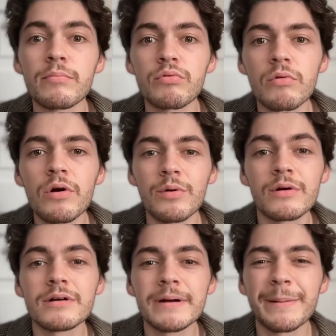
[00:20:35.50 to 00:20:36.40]

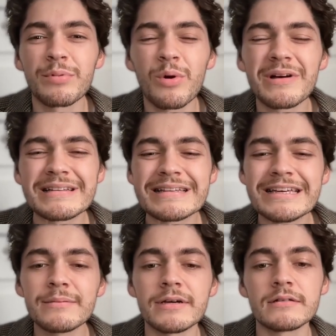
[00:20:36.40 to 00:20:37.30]
broke broke a
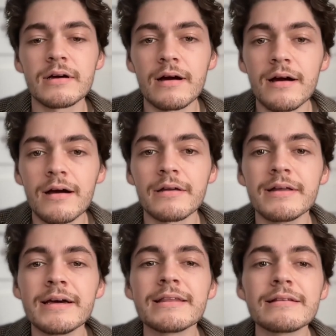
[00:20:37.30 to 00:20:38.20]
limit on
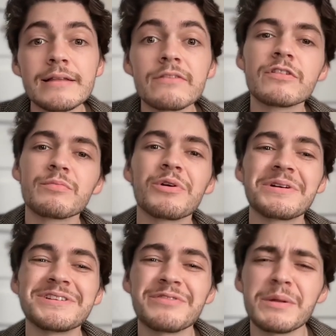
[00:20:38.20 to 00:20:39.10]
the level of
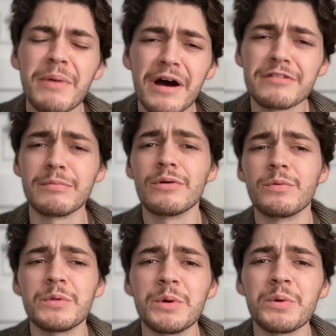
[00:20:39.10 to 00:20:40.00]
productivity possible
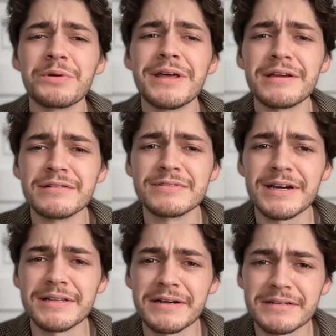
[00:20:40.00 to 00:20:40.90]
with the older negative
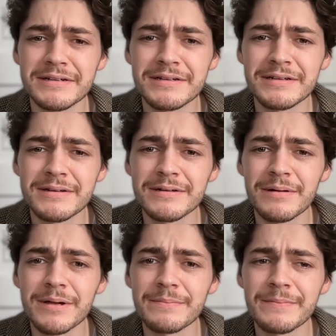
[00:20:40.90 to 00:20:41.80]
dialectic,
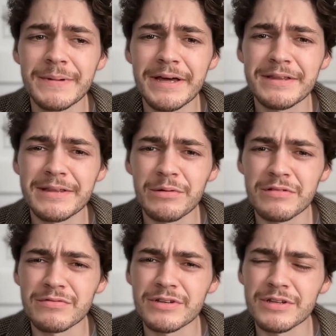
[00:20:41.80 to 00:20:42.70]
right? I think that was
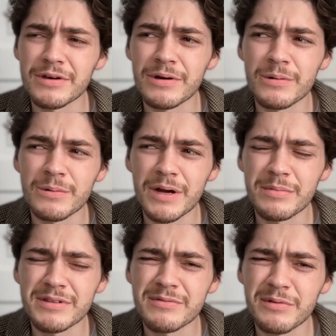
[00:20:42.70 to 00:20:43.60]
in video, I
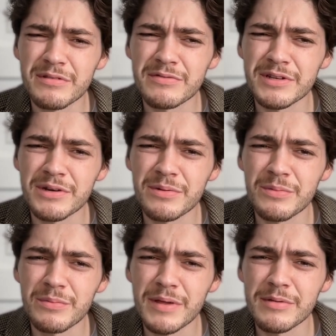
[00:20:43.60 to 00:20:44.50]
believe it was in video,
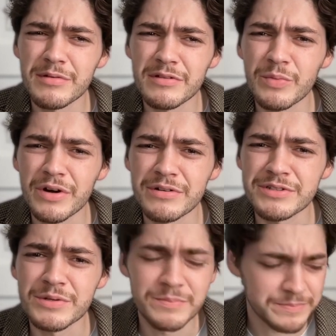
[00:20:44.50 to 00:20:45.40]
maybe it was in one or
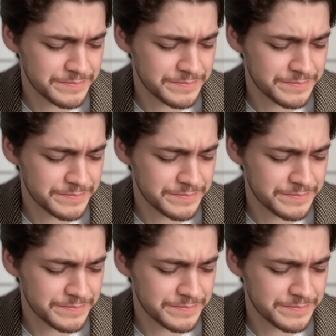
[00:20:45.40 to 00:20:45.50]
two.